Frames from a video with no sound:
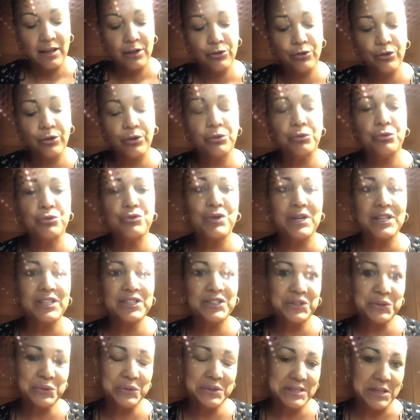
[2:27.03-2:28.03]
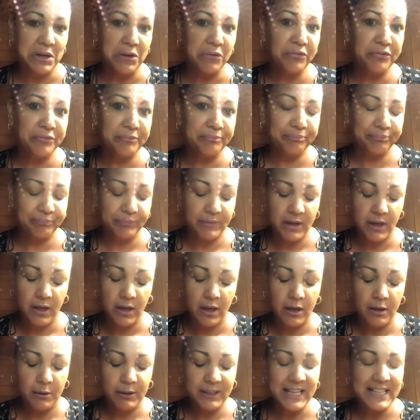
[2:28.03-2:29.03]
Do you trust yourself?
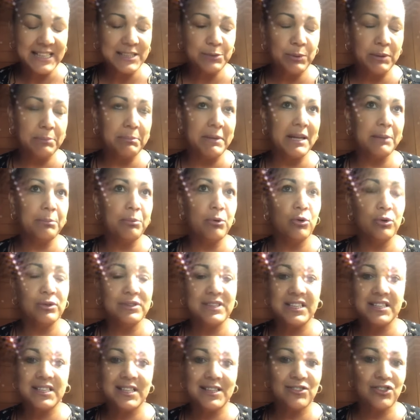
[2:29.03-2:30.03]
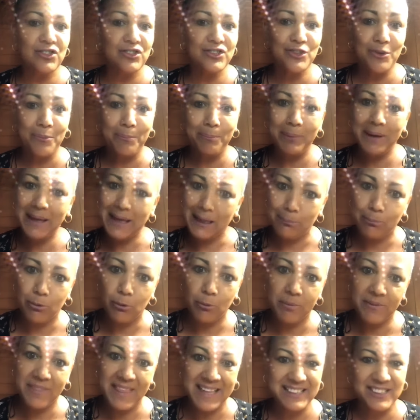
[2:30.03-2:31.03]
Yes, we make poor decisions on people,
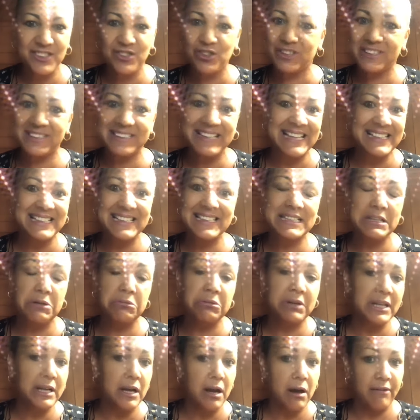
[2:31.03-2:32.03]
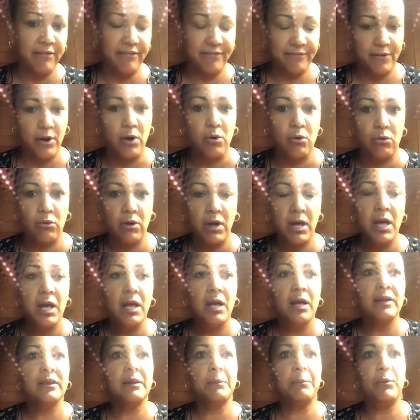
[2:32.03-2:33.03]
but that's not necessarily our fault.
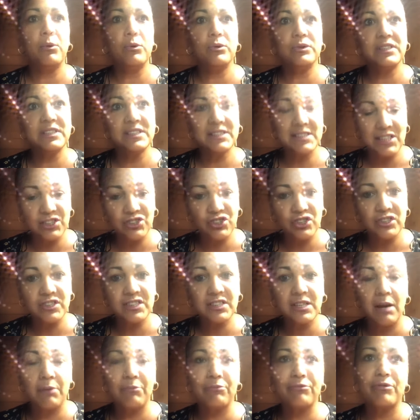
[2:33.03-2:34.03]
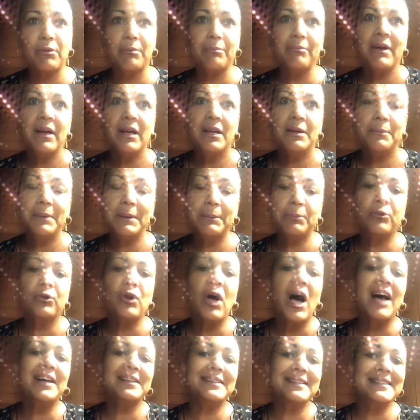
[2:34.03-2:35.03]
The poor decisions come from people
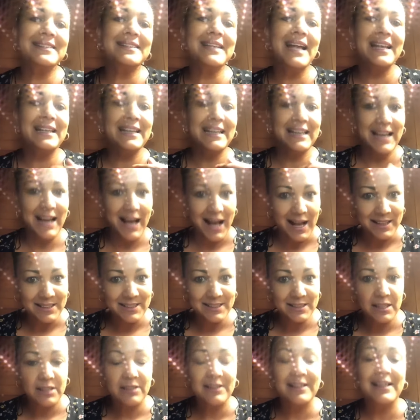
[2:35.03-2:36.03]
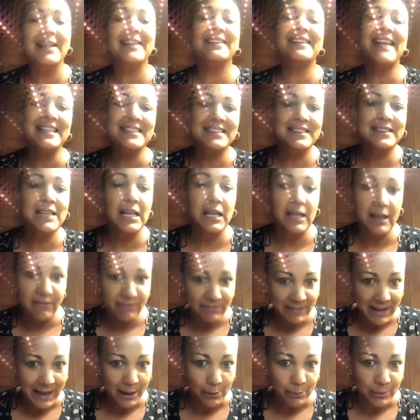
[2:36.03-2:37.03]
not understanding us. That's the
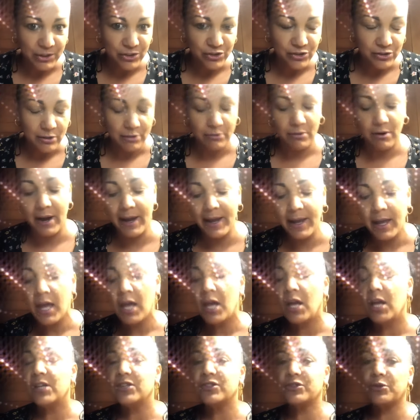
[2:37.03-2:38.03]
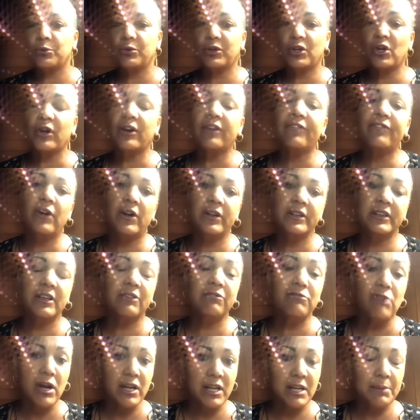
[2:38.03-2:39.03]
love language, all right? So you've got to find
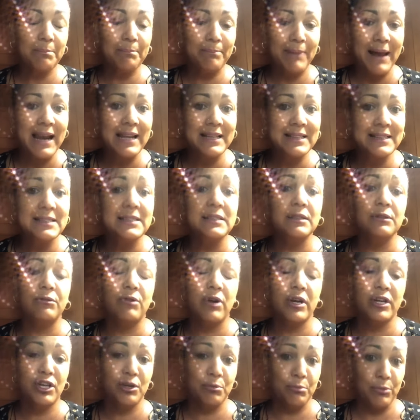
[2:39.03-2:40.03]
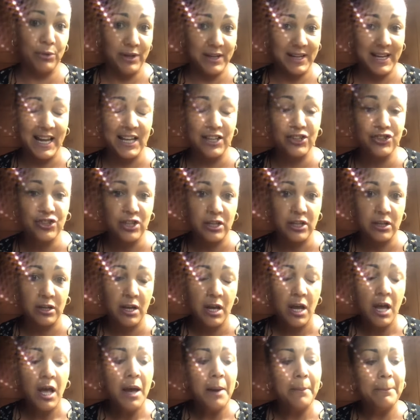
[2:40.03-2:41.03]
the right balance and the right communication.
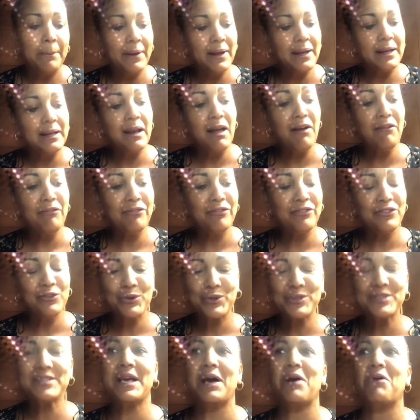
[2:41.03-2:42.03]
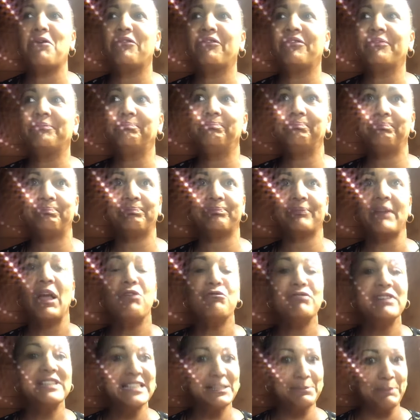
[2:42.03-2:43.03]
But love yourself,
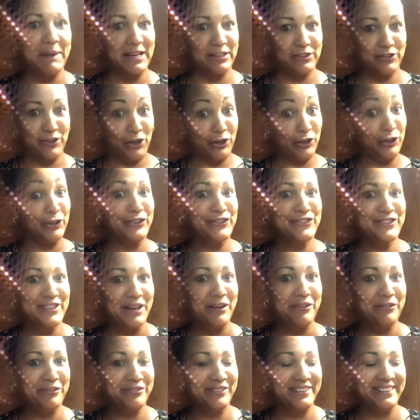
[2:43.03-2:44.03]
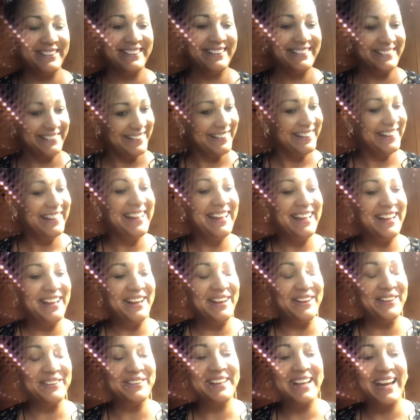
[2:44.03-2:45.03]
respect yourself,
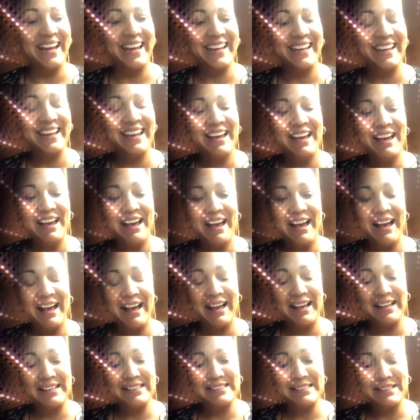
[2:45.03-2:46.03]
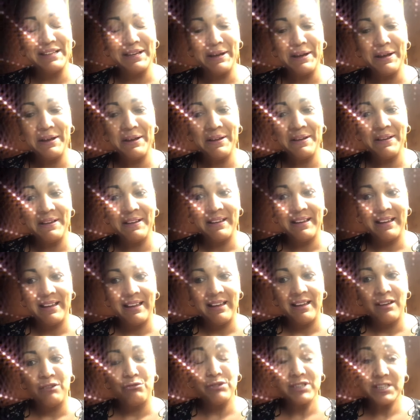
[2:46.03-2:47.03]
okay? And
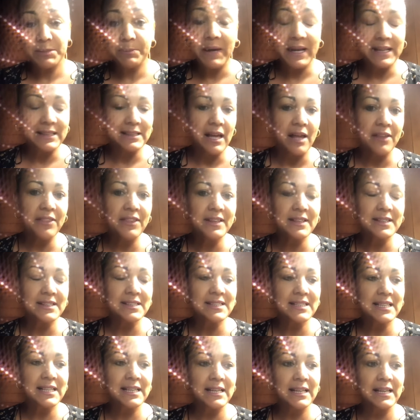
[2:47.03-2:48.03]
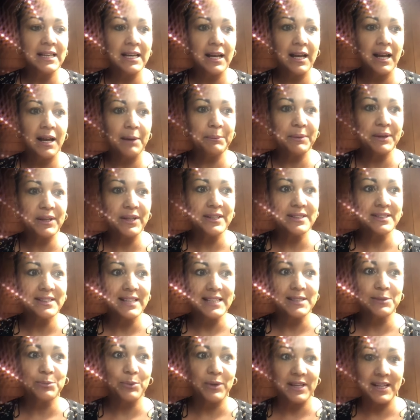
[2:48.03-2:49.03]
respect others, because
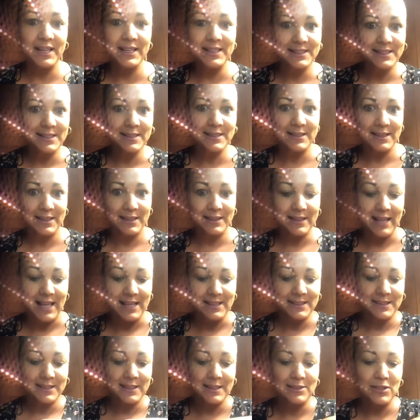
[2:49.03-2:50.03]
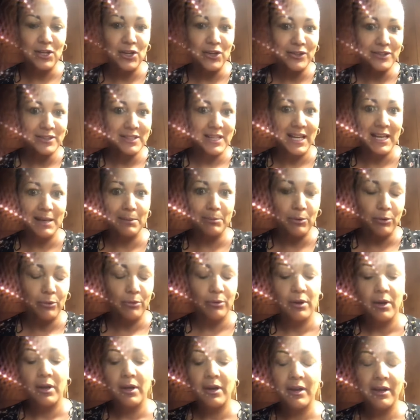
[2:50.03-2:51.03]
that's what it is, isn't it? That's the turntable.
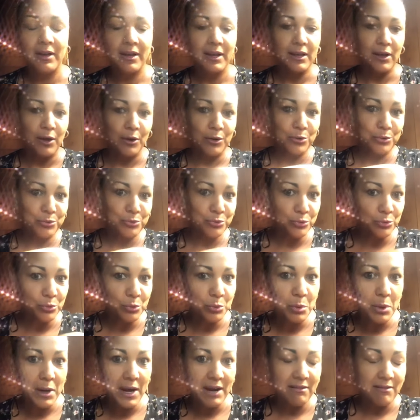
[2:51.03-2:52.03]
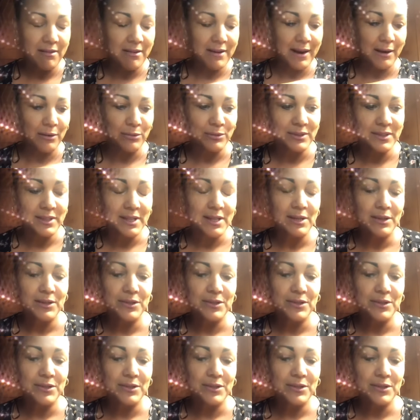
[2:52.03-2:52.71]
Goes all the way around.